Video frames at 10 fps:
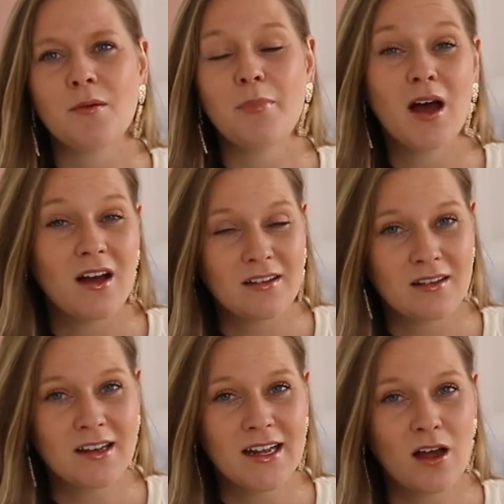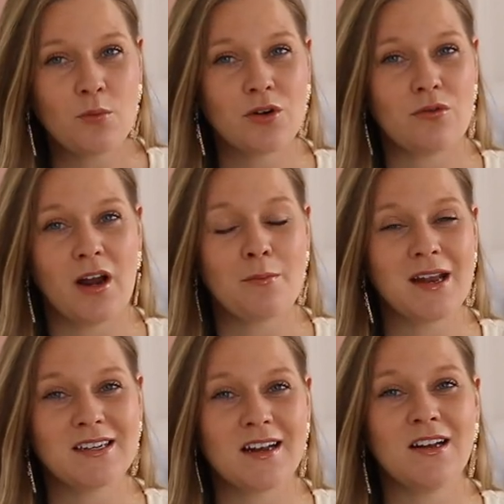Personally, I wouldn't
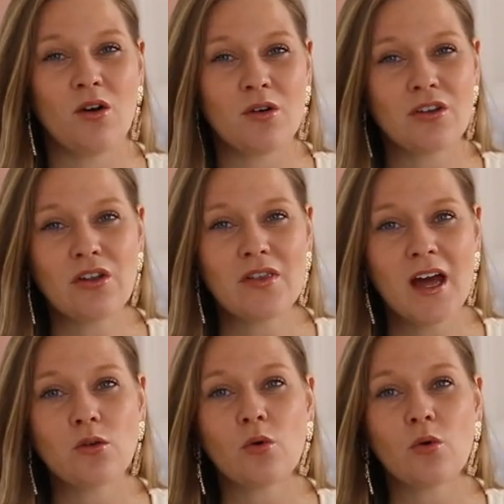recommend any longer than that,